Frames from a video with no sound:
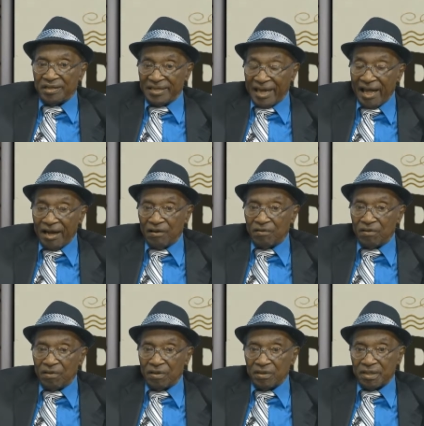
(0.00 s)
now
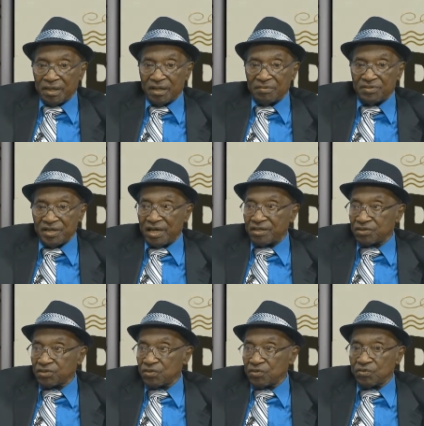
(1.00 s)
that comes out of
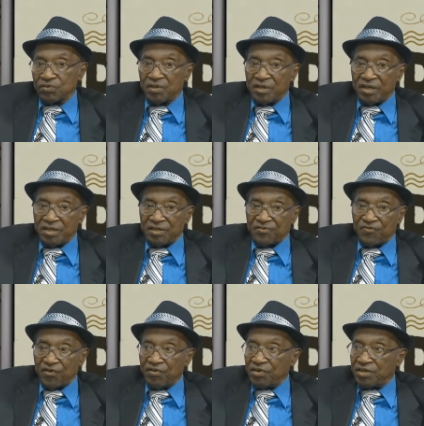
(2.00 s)
school, and it's
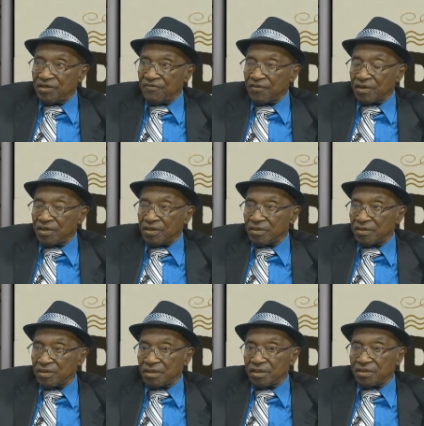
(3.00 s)
very difficult
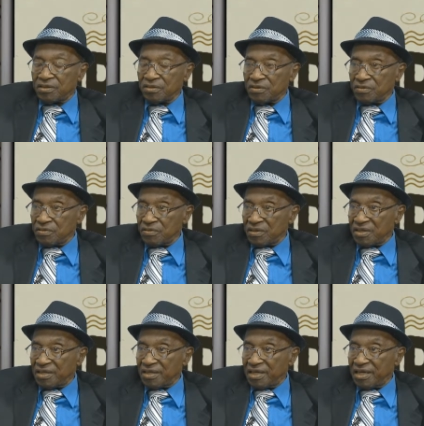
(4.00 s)
to
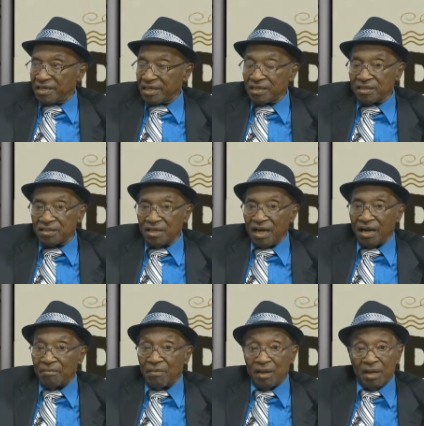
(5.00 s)
get a
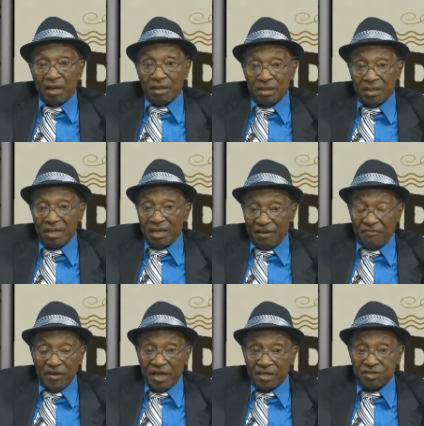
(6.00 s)
job. And then if
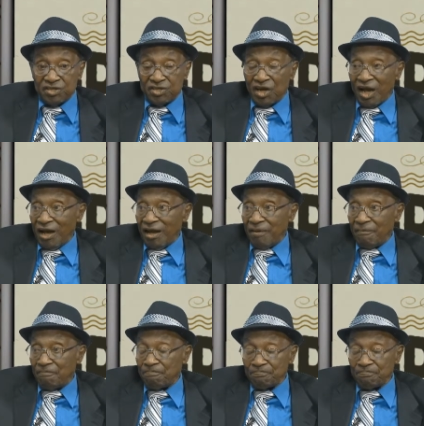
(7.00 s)
he gets a job,